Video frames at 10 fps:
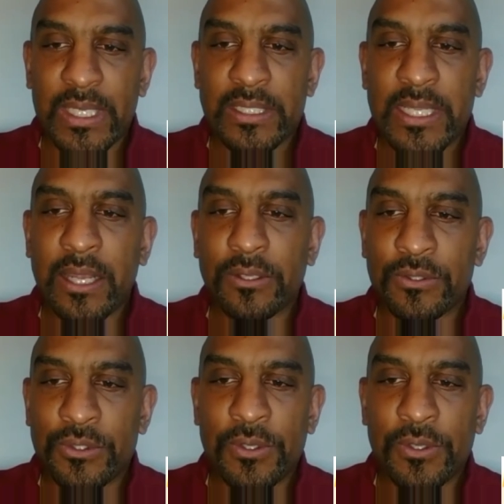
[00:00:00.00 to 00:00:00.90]
Dr.
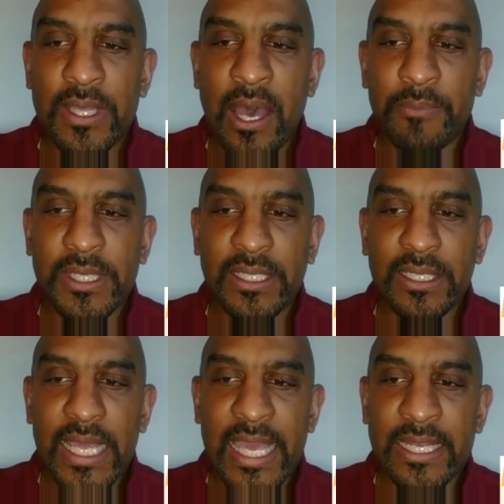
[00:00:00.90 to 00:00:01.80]
Judith
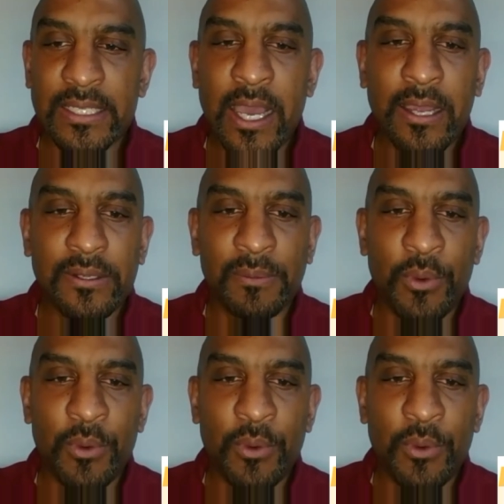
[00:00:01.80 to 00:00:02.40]
Amaning and Dr.